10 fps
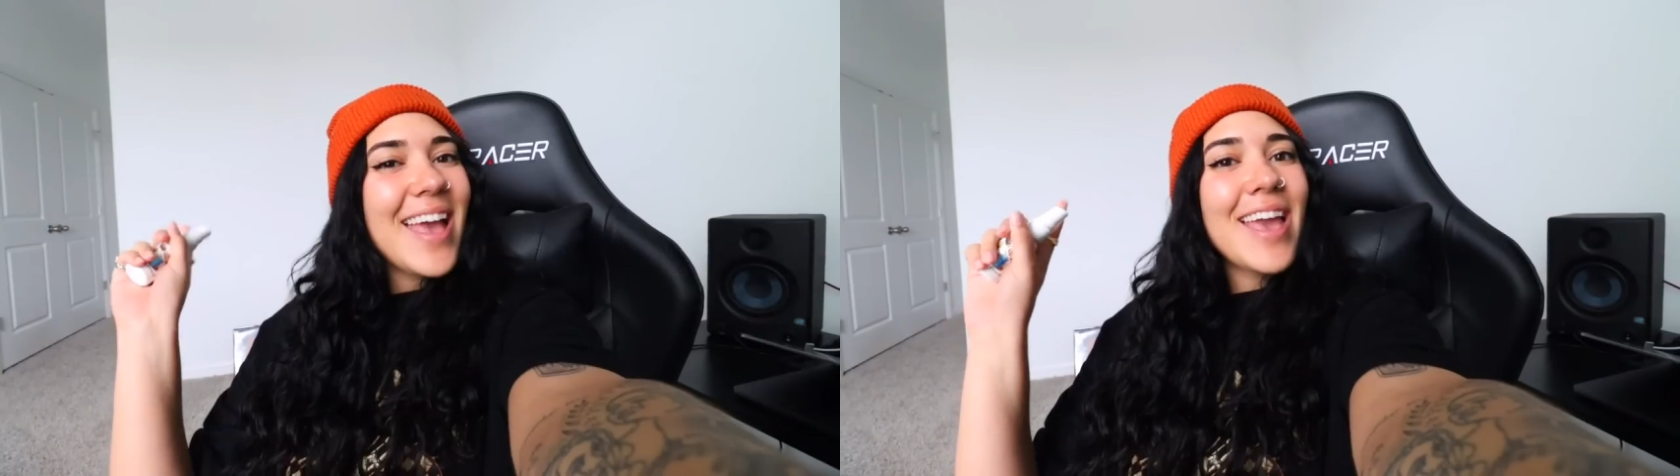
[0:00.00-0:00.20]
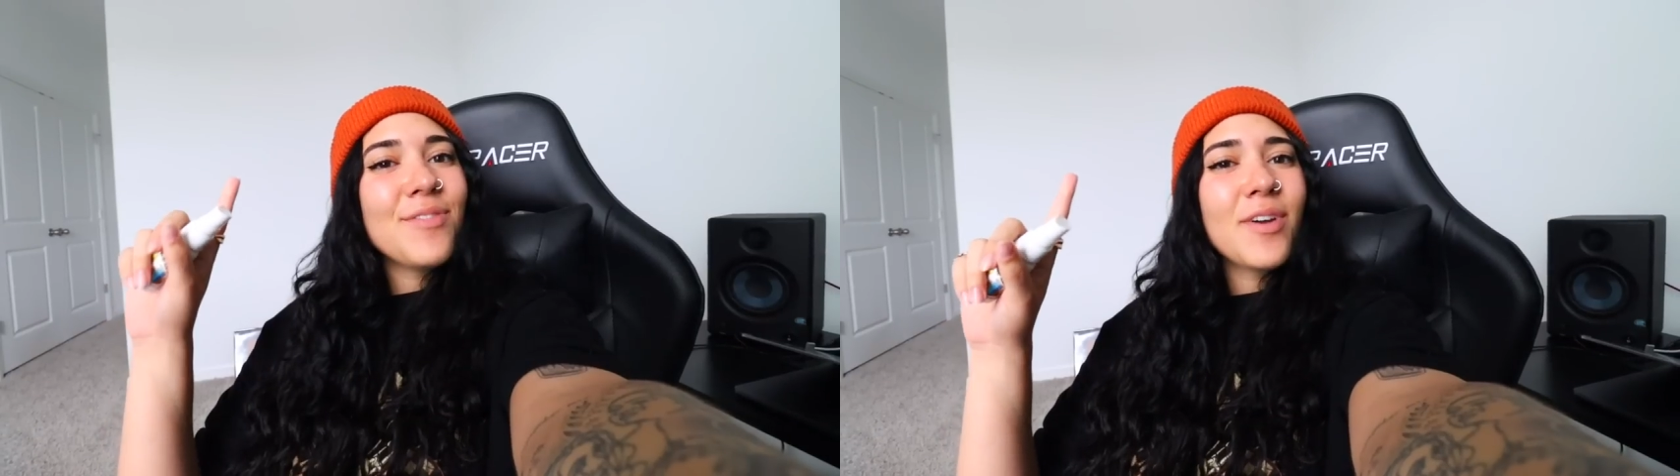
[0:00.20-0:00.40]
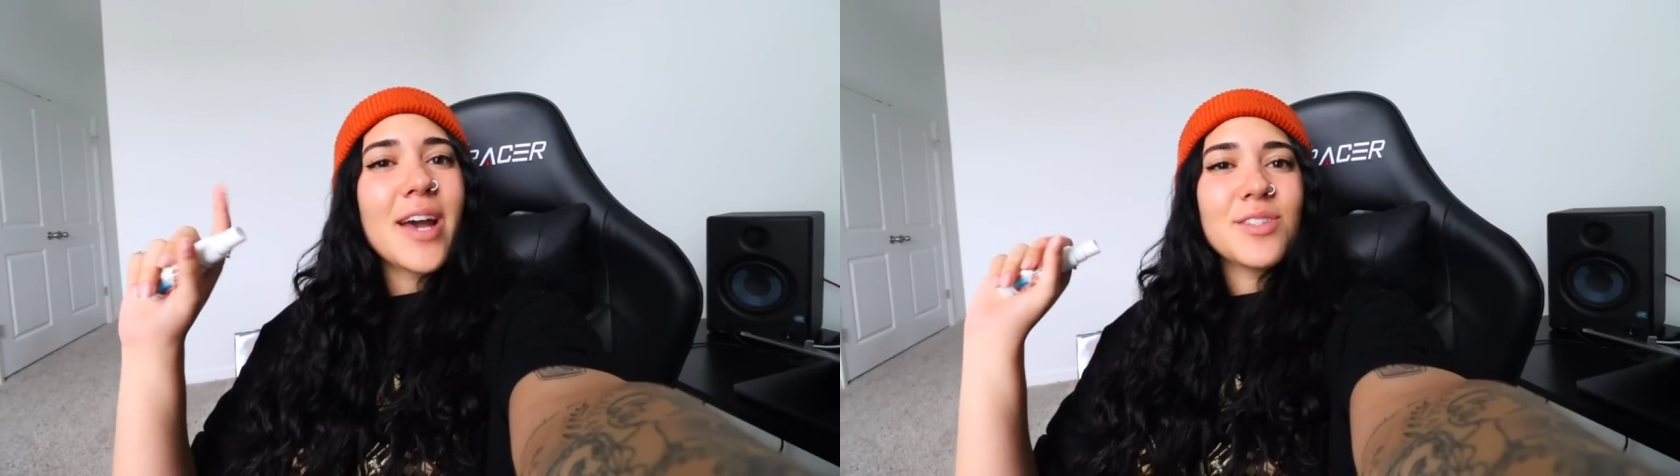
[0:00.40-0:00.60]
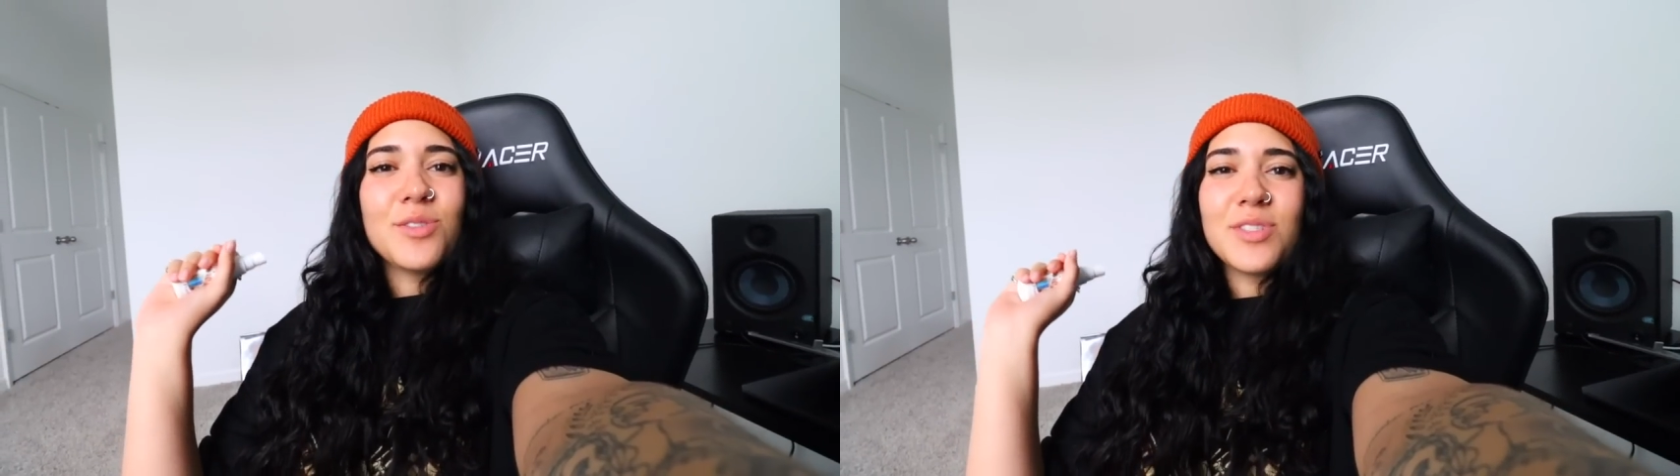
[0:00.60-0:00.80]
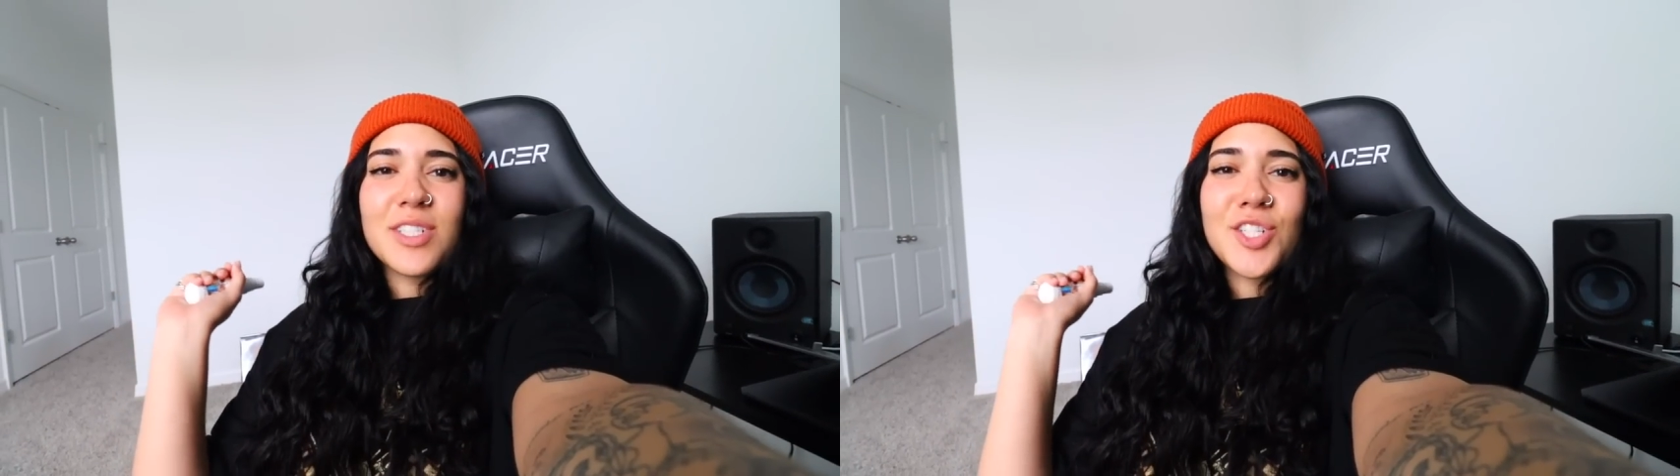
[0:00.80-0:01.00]
If you guys are
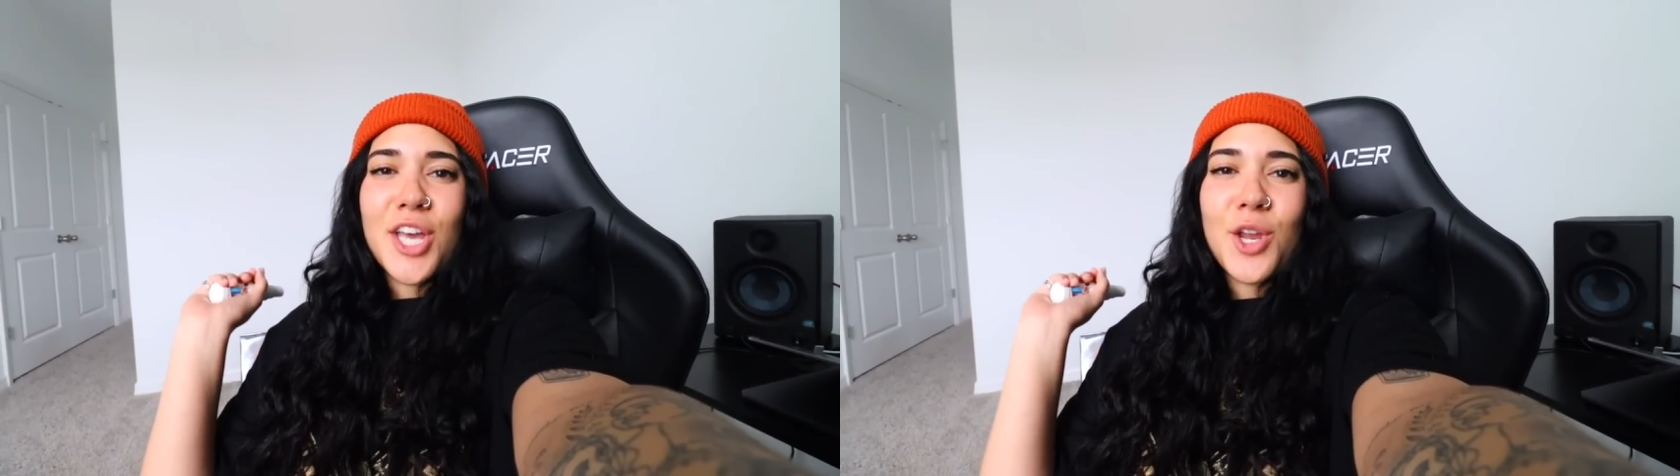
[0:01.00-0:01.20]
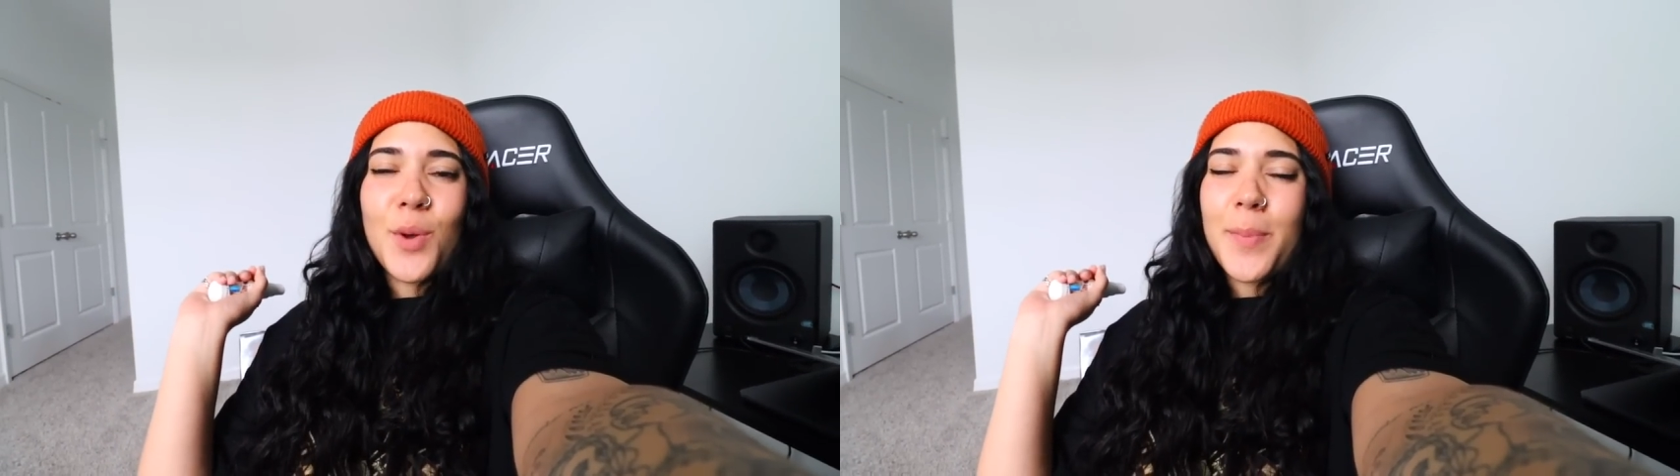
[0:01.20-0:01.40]
new to the channel,